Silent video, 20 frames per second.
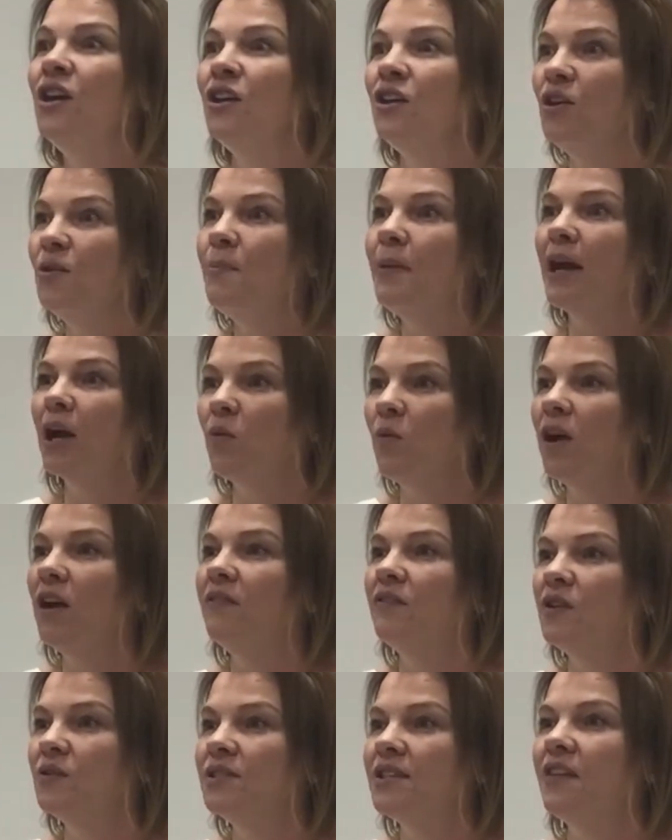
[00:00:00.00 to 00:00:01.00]
you pick one of
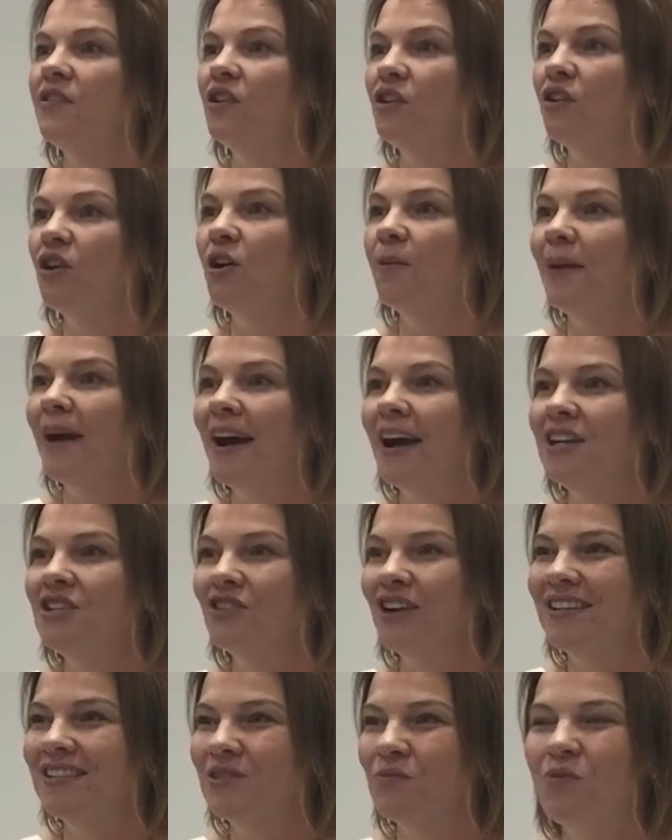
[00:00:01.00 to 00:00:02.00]
those other
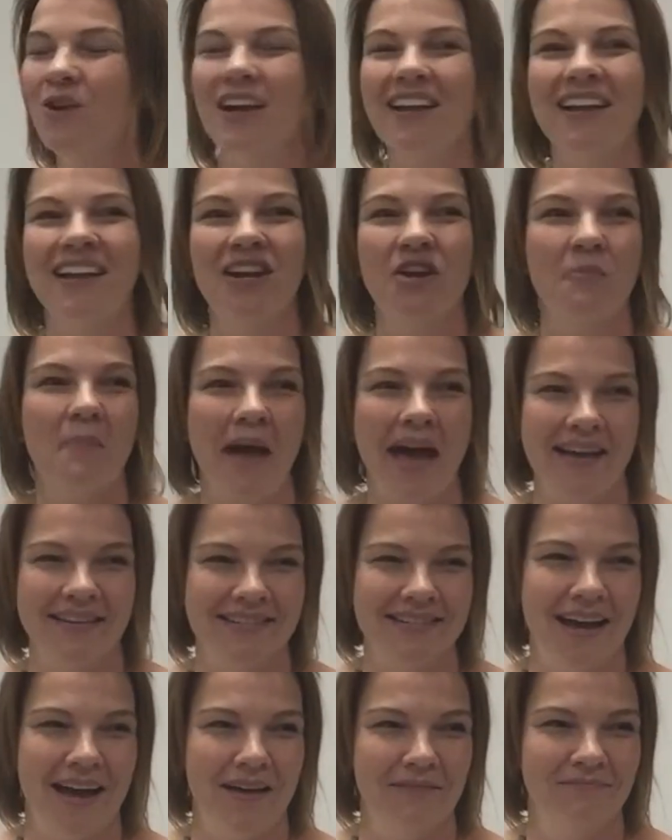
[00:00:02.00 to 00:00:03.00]
carbohydrates. What can you
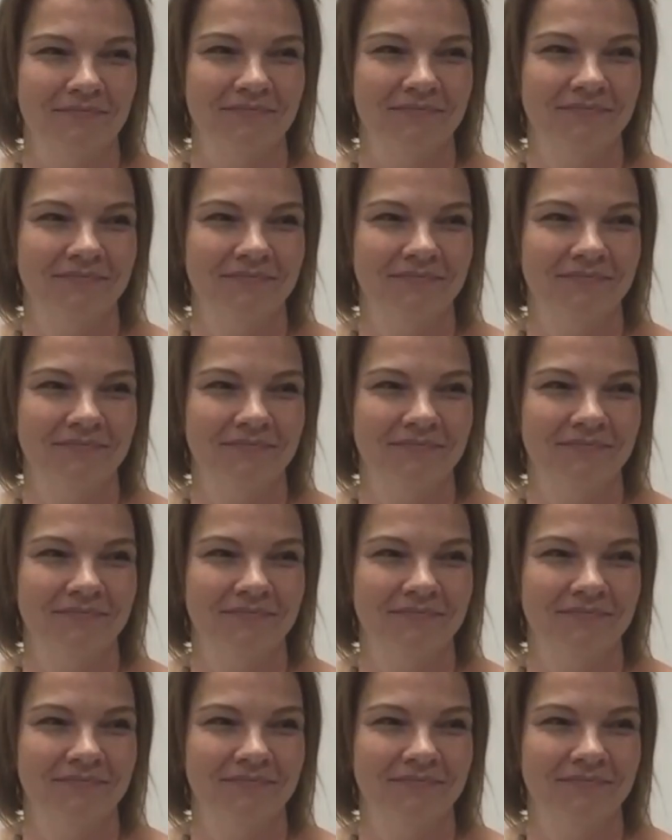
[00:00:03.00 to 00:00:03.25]
pass up?